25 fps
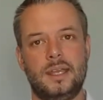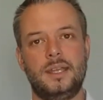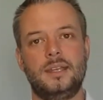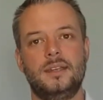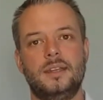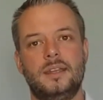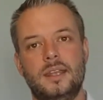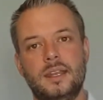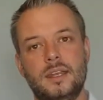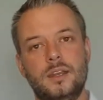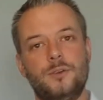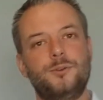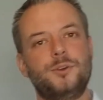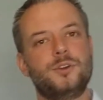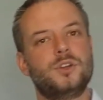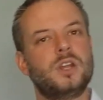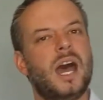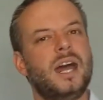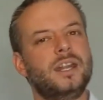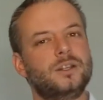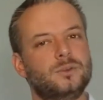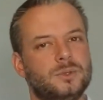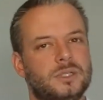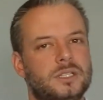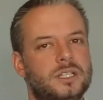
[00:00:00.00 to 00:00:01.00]
And if you're
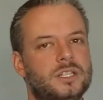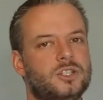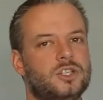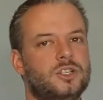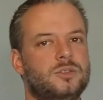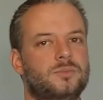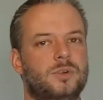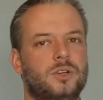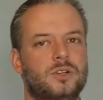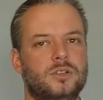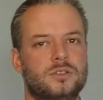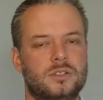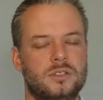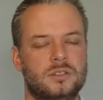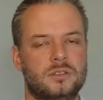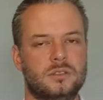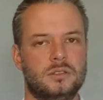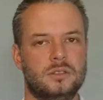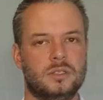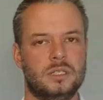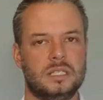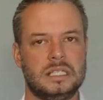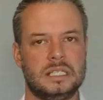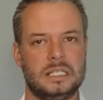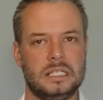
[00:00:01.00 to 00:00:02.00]
not a religious
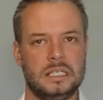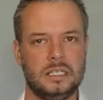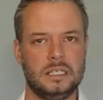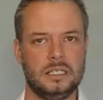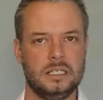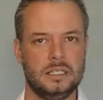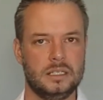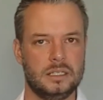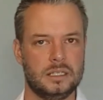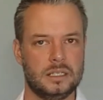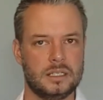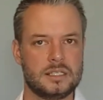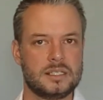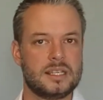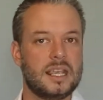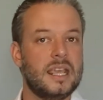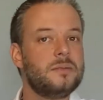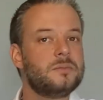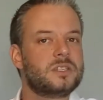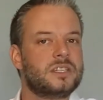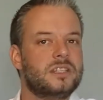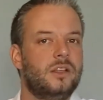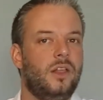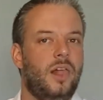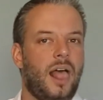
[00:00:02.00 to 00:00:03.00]
person, the
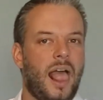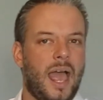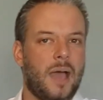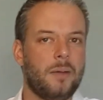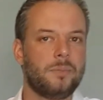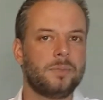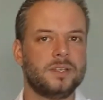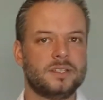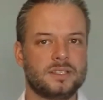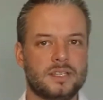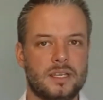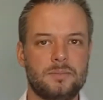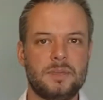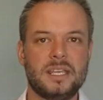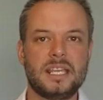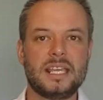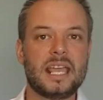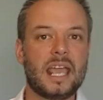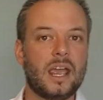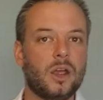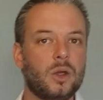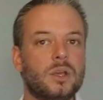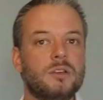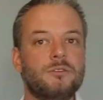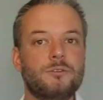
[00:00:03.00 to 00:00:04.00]
same still happens. I mean,
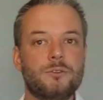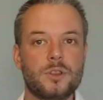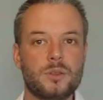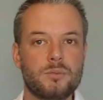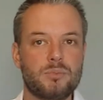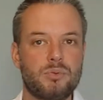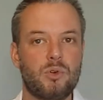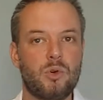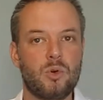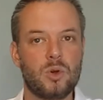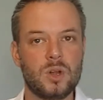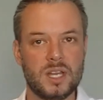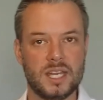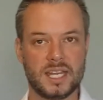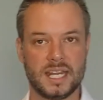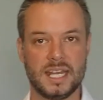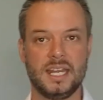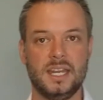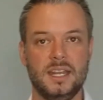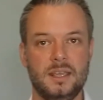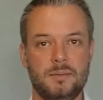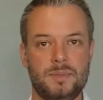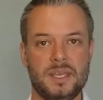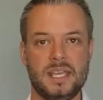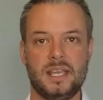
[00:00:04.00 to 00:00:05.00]
caring for the poor and
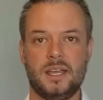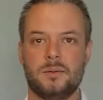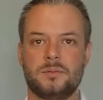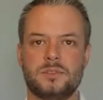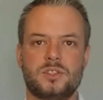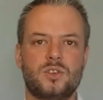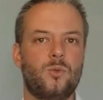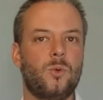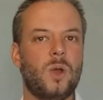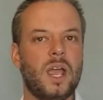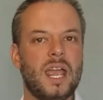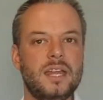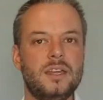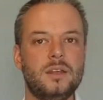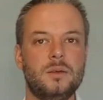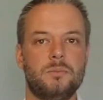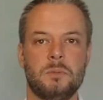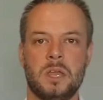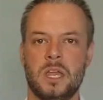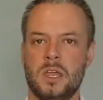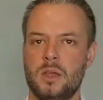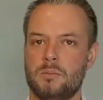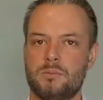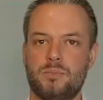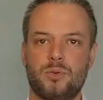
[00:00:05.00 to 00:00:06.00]
needy becomes a way
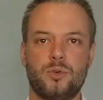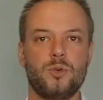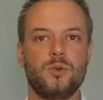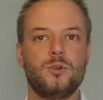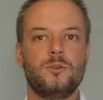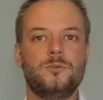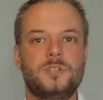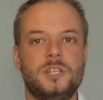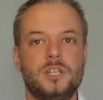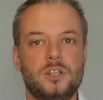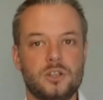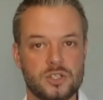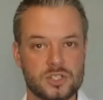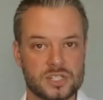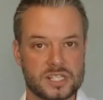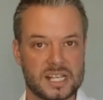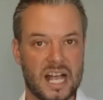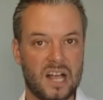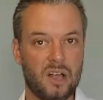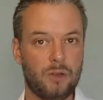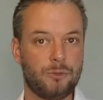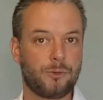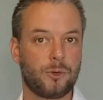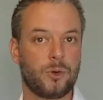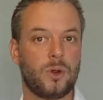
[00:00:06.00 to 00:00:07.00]
to prove to
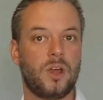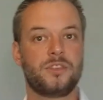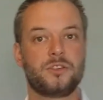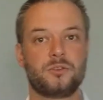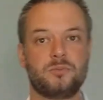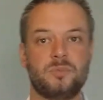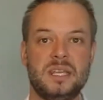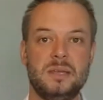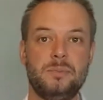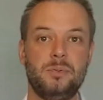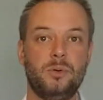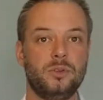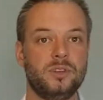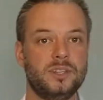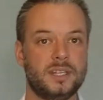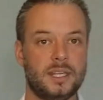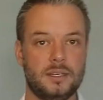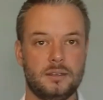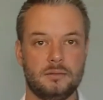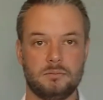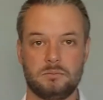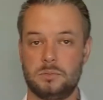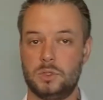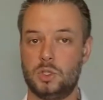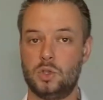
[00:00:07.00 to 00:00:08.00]
yourself or other people
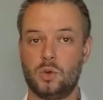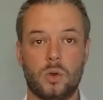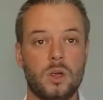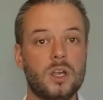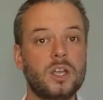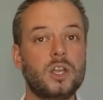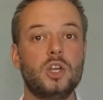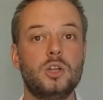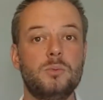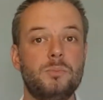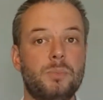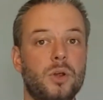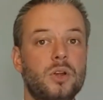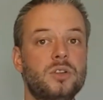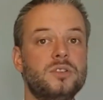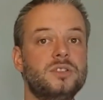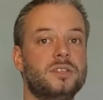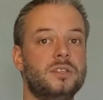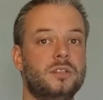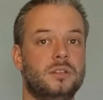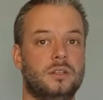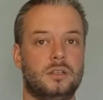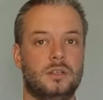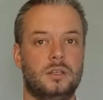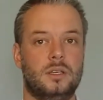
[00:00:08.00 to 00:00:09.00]
that you're a good
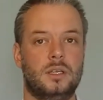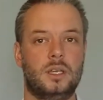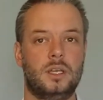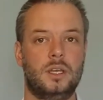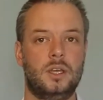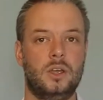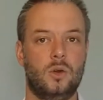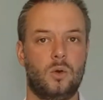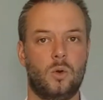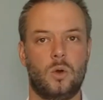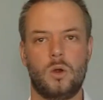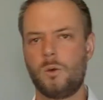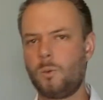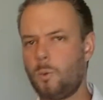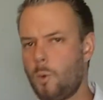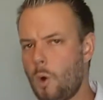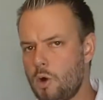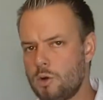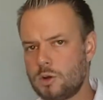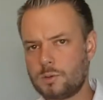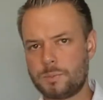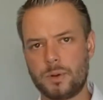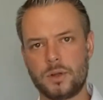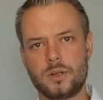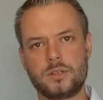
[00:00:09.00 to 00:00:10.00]
person, or a
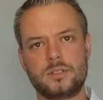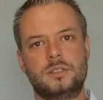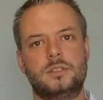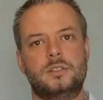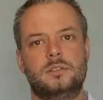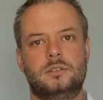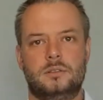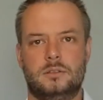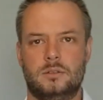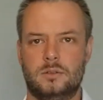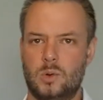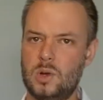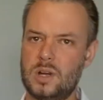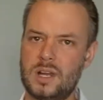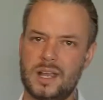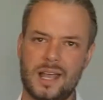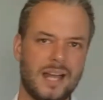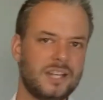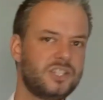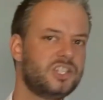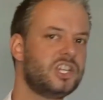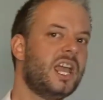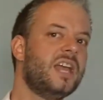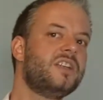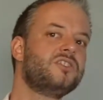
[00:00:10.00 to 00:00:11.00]
woke person, or a
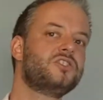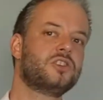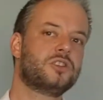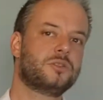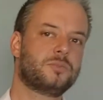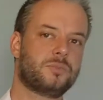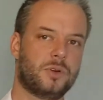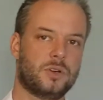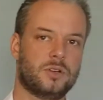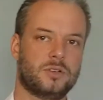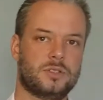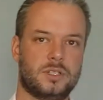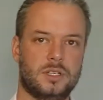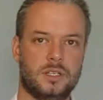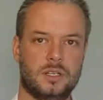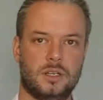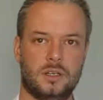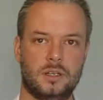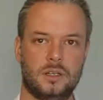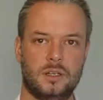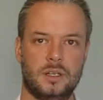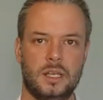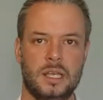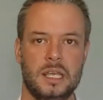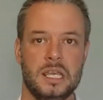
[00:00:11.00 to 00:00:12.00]
conscientious
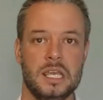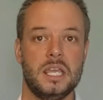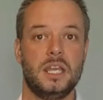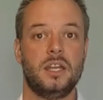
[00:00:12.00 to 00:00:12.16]
person.